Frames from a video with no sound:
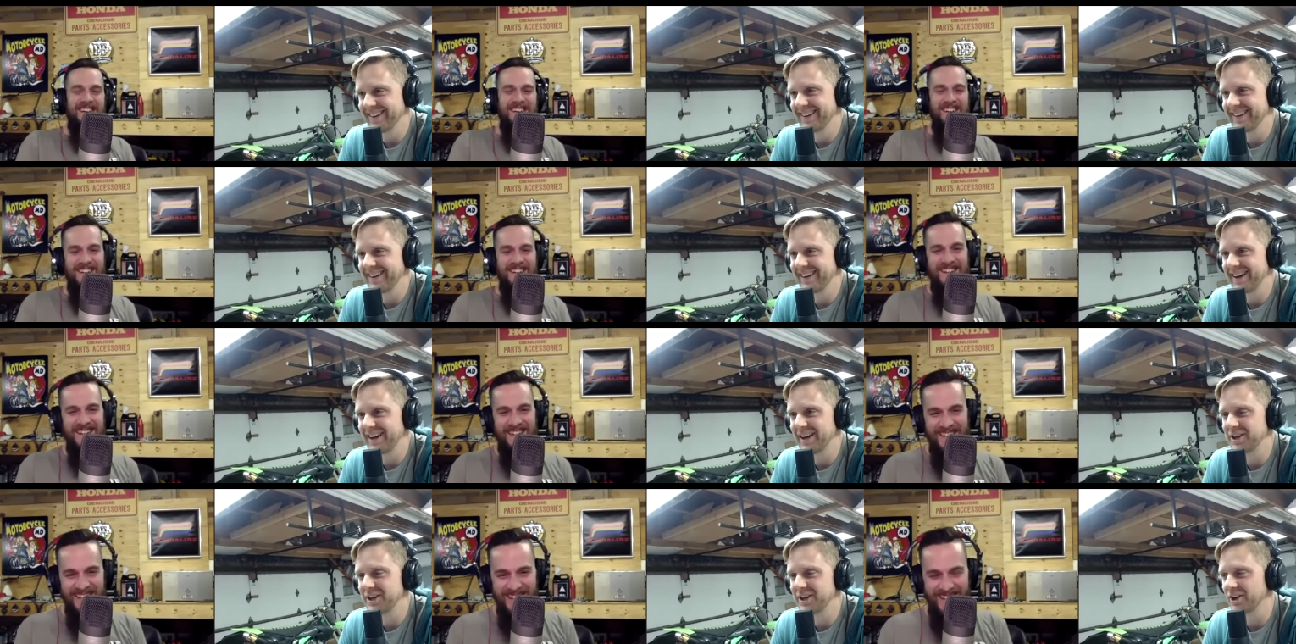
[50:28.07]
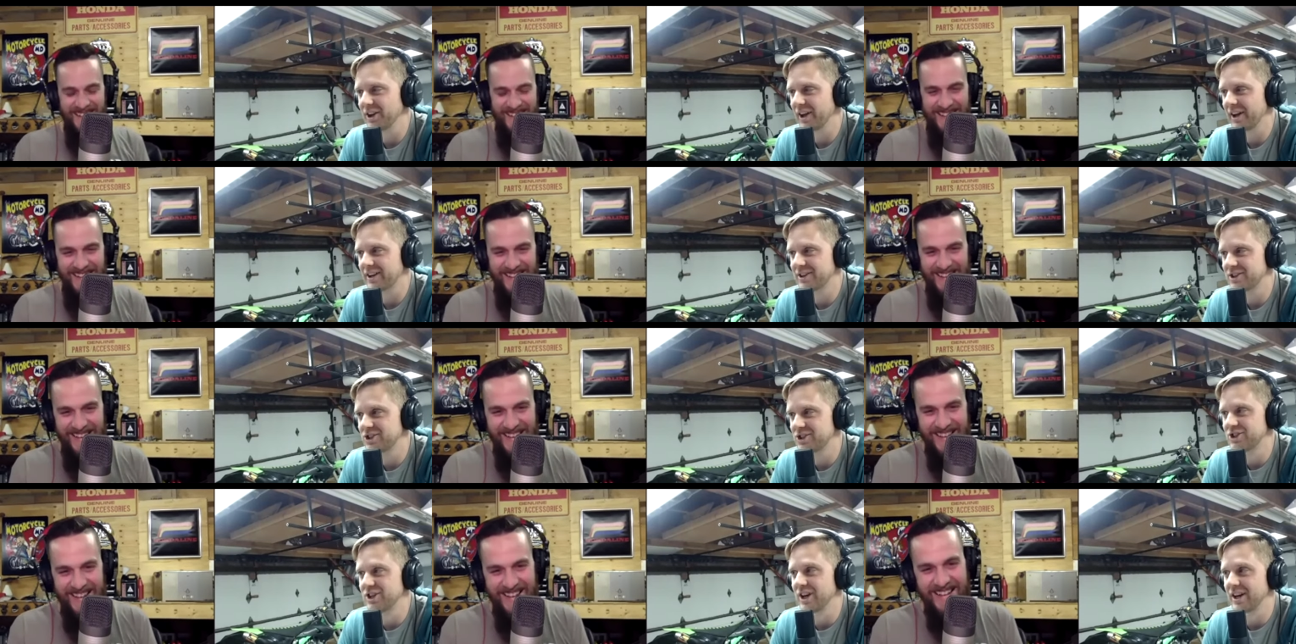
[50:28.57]
Speaker 1: and you're like,
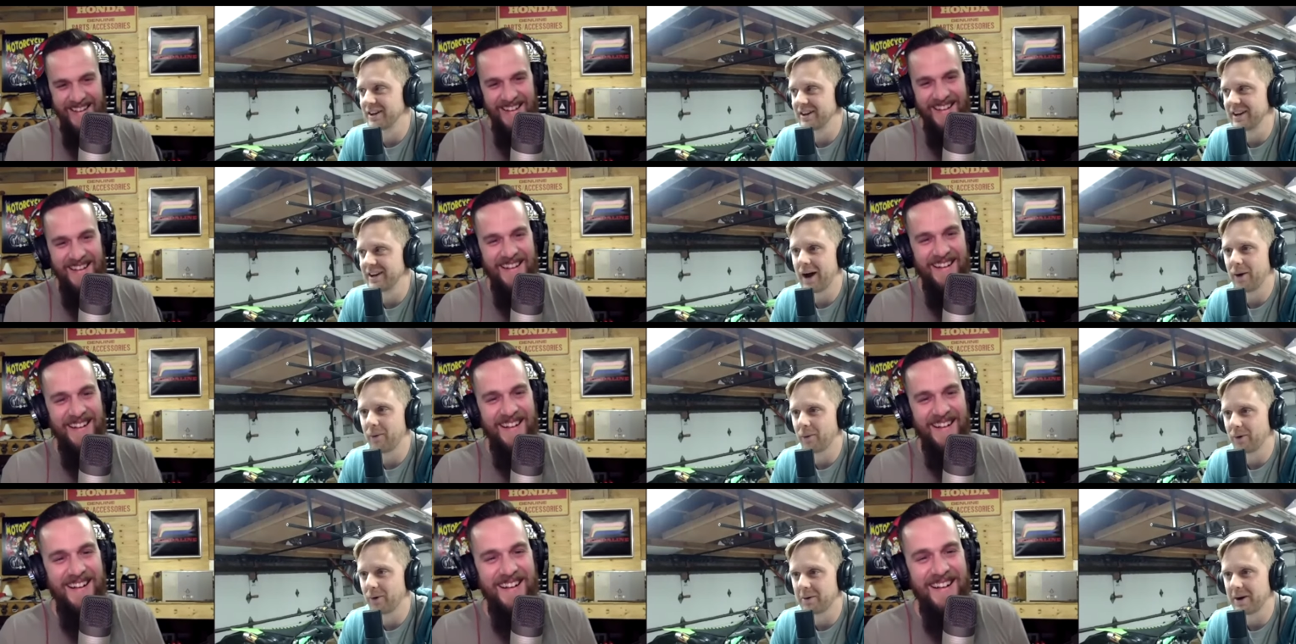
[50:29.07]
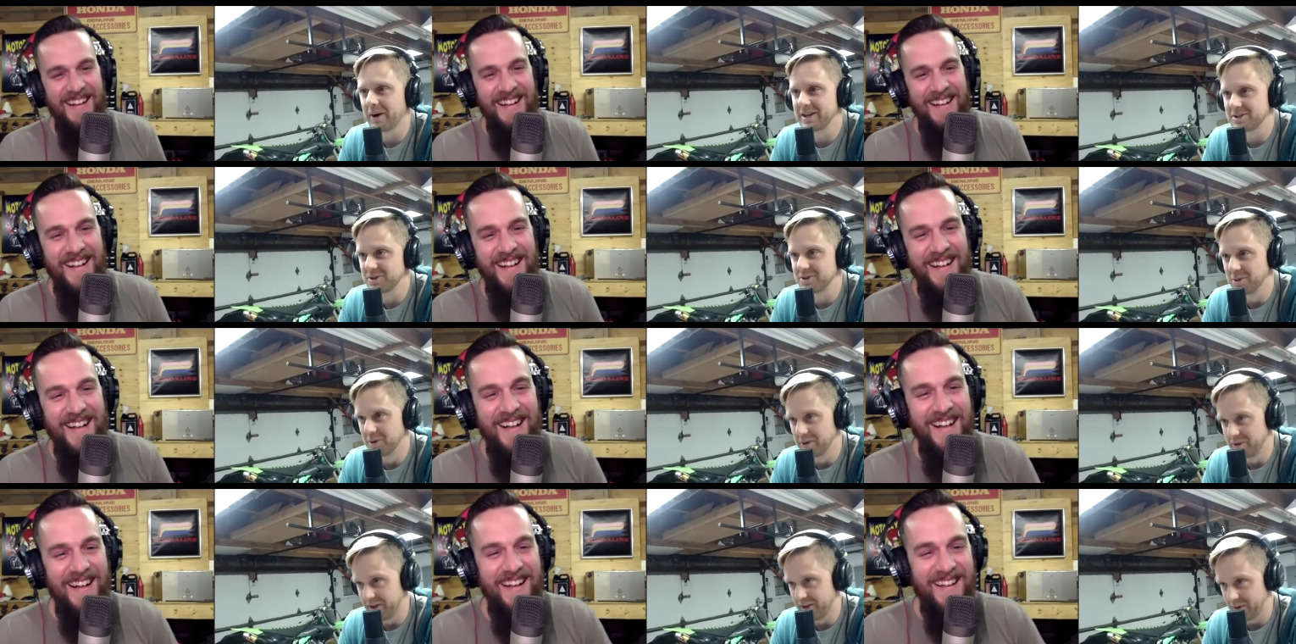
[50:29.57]
shit, now what do I do
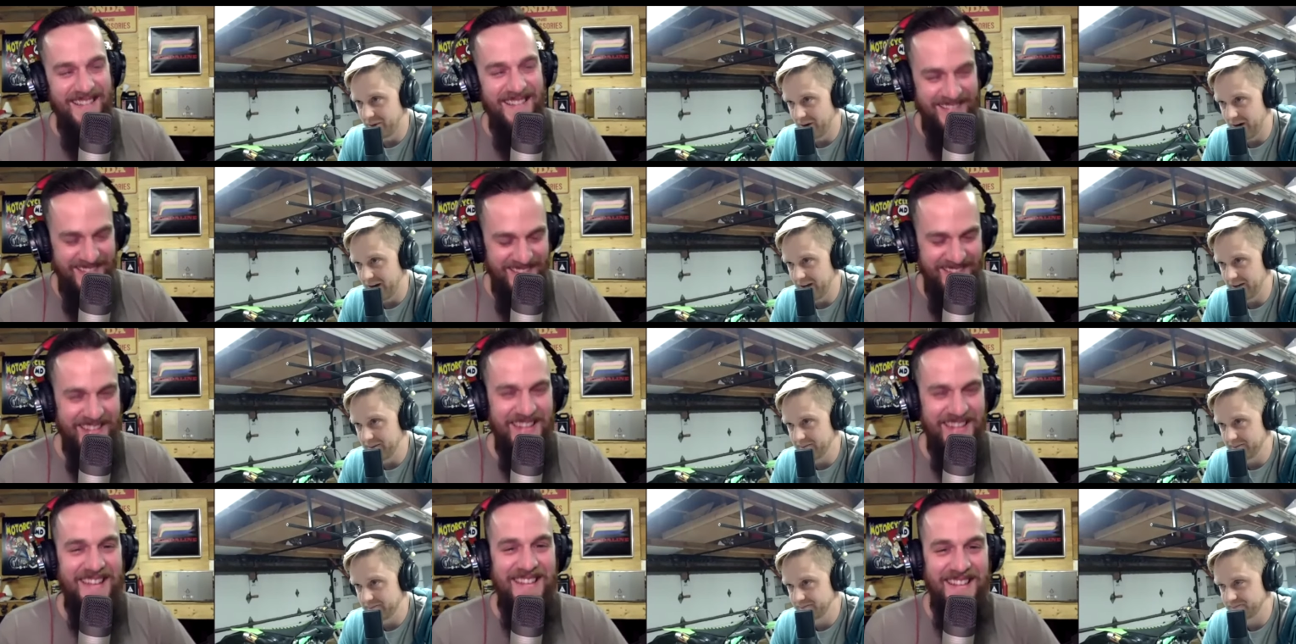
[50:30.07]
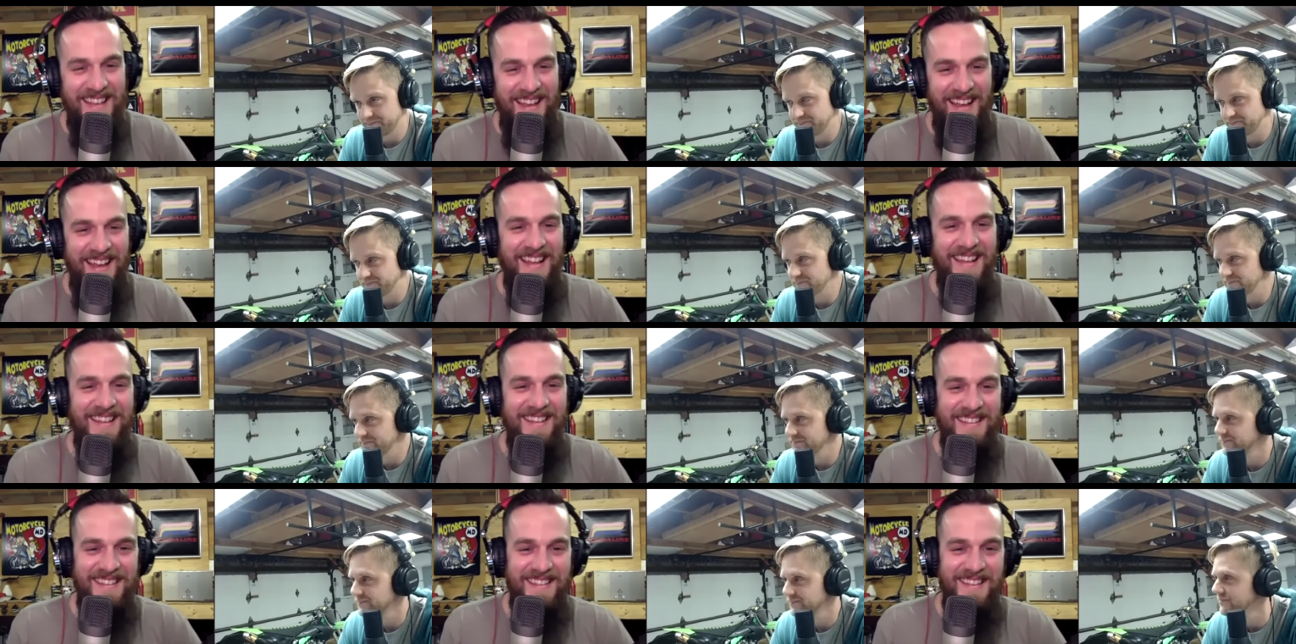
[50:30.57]
with it, right?
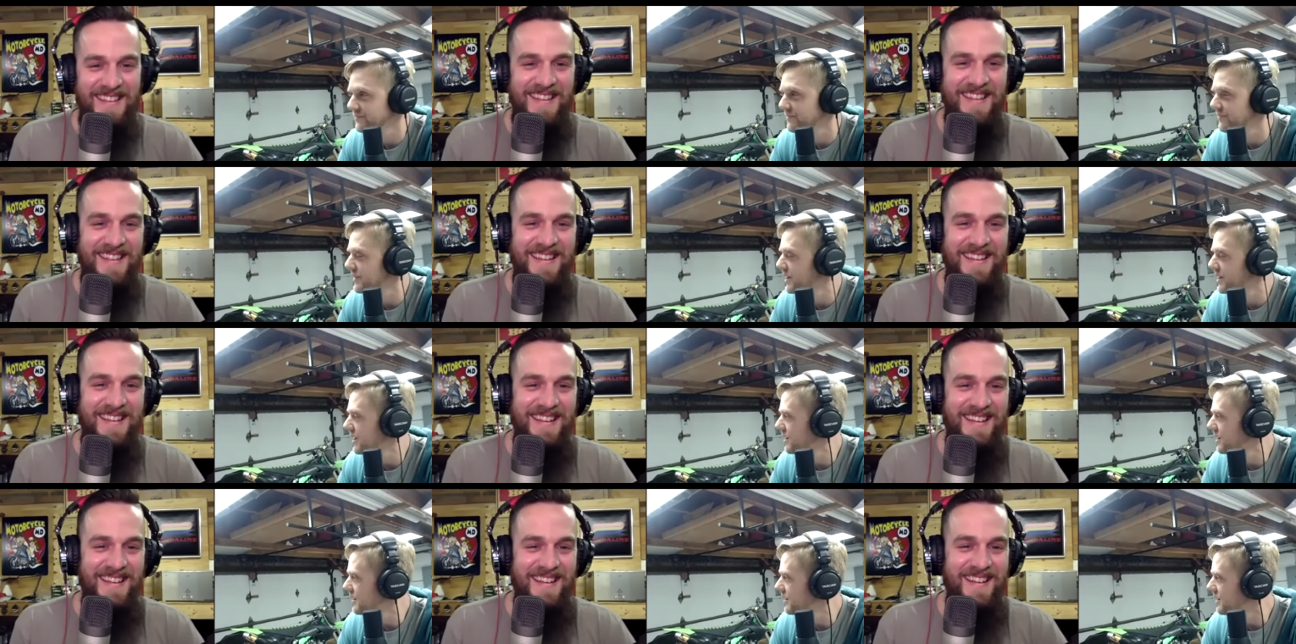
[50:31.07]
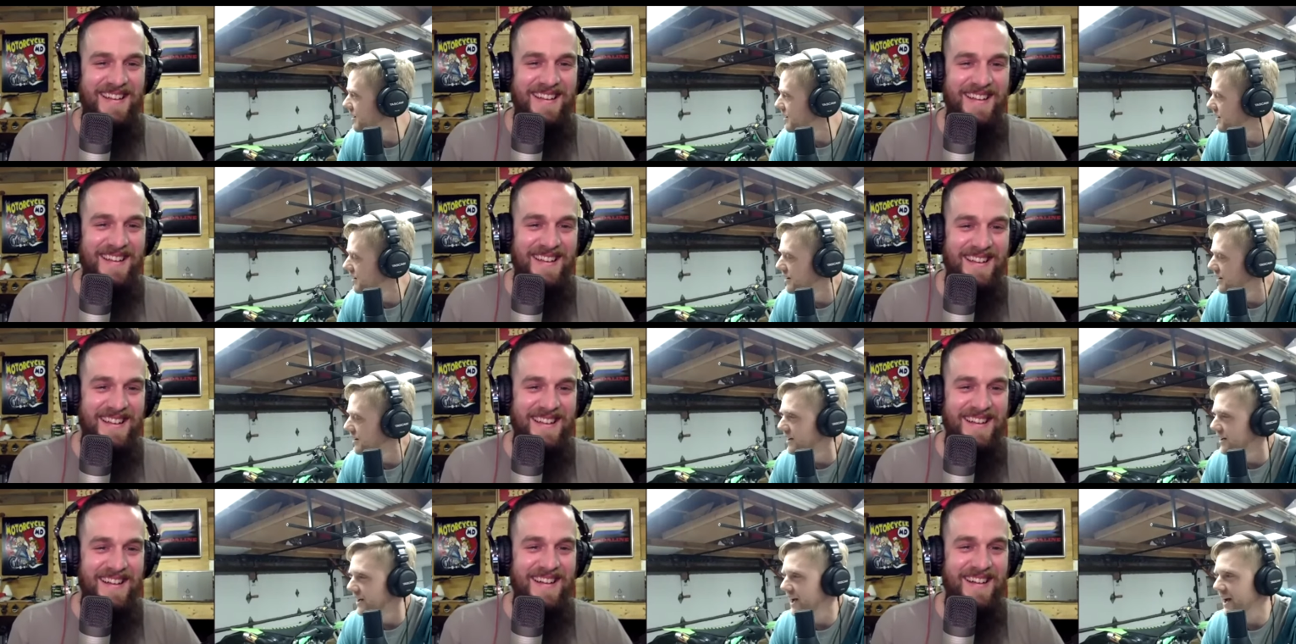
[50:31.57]
Exactly.
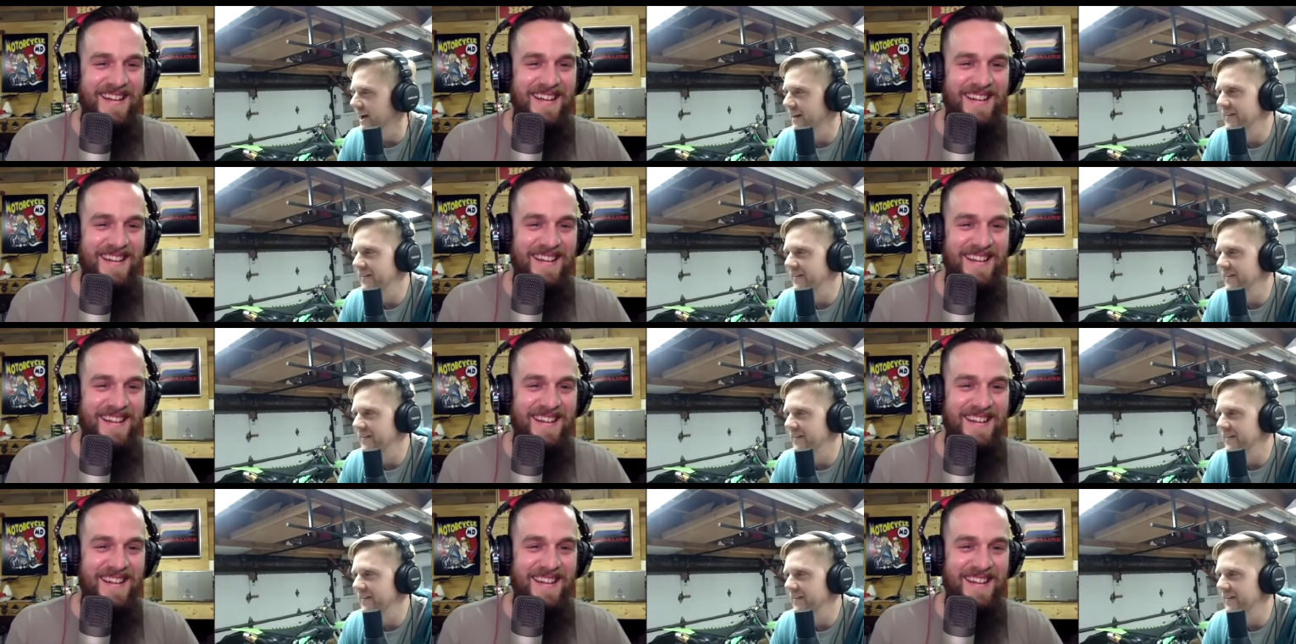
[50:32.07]
And